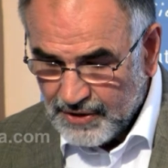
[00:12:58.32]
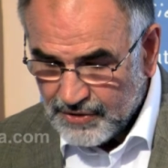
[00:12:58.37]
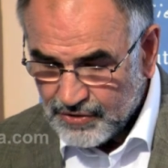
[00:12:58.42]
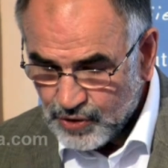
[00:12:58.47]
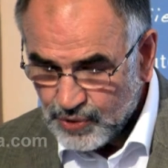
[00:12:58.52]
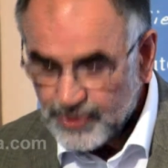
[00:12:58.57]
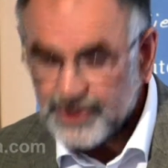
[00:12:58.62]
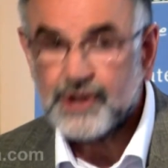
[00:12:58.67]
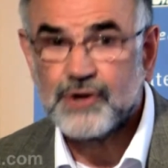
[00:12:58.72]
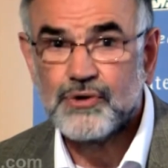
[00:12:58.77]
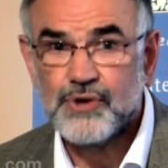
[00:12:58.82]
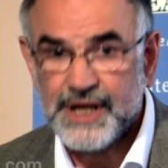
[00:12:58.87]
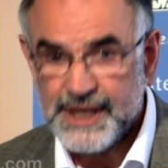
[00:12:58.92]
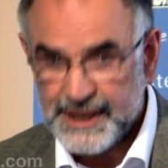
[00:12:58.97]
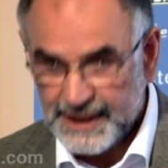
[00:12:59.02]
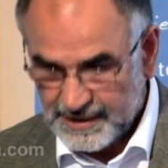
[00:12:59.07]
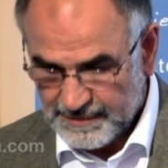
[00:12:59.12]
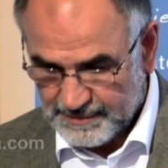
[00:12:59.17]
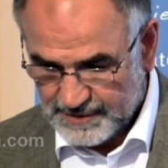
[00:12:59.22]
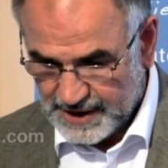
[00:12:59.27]
through the
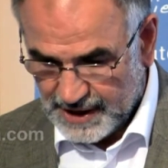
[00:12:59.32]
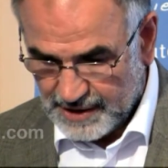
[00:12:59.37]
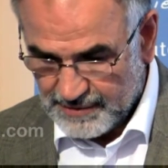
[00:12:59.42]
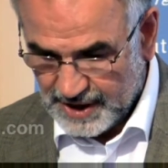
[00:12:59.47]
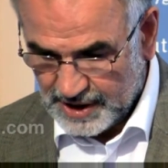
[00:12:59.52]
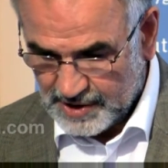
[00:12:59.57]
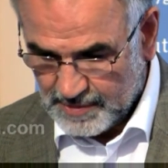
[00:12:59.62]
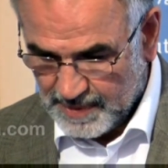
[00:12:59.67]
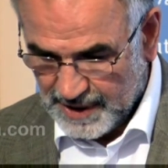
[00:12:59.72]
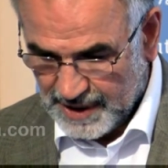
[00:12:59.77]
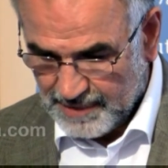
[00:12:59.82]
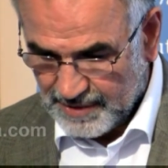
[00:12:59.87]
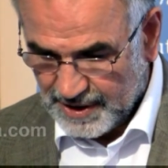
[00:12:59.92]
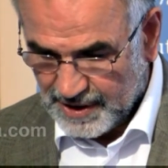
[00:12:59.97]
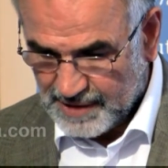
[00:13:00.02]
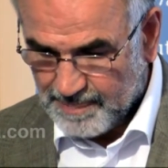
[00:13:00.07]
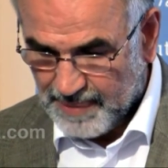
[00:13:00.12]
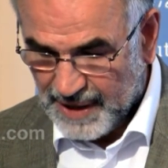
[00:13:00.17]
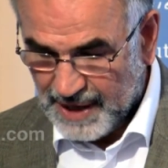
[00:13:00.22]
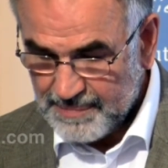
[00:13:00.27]
greening of direct
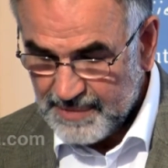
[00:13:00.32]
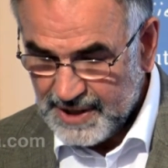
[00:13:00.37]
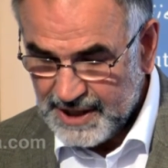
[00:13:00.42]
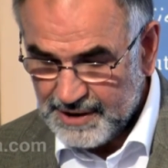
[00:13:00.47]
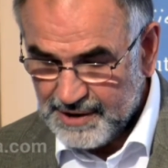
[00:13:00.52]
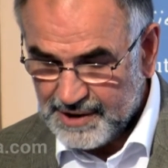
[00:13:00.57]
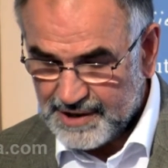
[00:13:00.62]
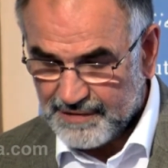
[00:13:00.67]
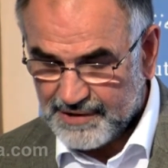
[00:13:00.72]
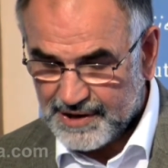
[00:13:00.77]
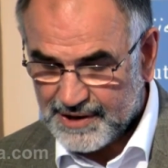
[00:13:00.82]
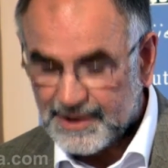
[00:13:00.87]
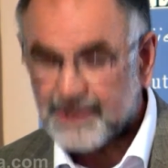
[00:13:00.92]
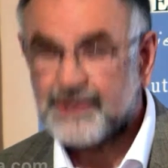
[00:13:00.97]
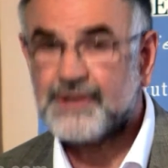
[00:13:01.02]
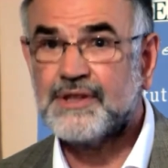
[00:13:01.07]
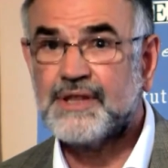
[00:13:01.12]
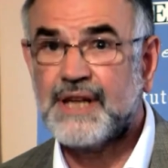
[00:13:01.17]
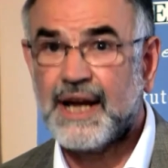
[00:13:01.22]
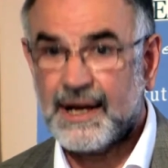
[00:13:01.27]
payments by means of
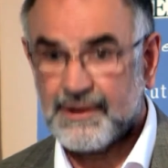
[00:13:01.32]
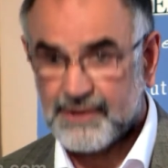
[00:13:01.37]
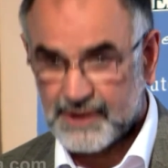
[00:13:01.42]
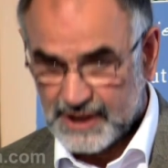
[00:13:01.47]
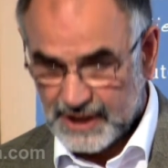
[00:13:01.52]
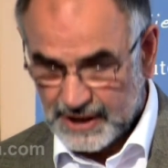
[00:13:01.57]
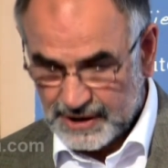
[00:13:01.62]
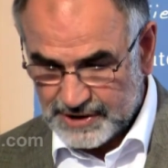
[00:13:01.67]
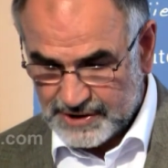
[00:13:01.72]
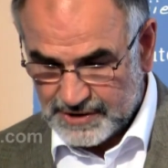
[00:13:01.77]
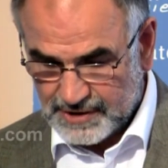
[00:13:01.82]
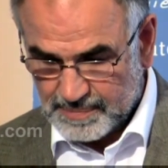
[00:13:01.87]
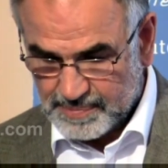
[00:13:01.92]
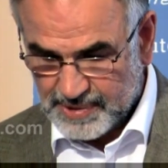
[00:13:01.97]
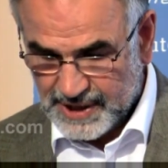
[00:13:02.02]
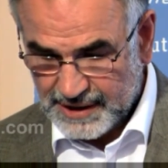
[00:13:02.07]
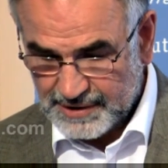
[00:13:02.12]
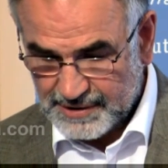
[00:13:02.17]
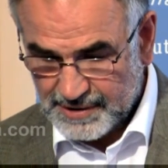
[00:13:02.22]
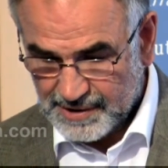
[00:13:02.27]
certain agricultural
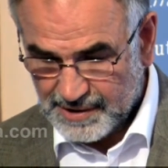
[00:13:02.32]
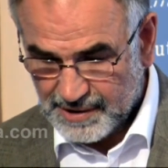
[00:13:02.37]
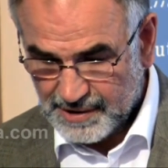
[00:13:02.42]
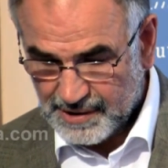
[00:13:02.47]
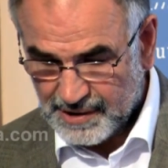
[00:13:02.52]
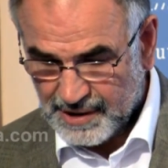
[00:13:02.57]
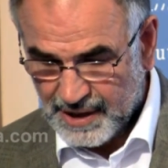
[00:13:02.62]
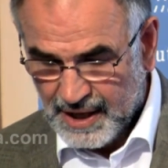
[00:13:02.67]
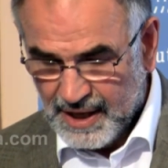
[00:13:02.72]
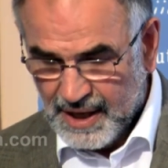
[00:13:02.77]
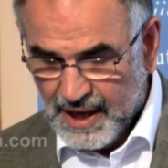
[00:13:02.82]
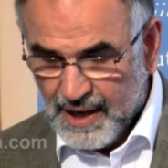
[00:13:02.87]
practices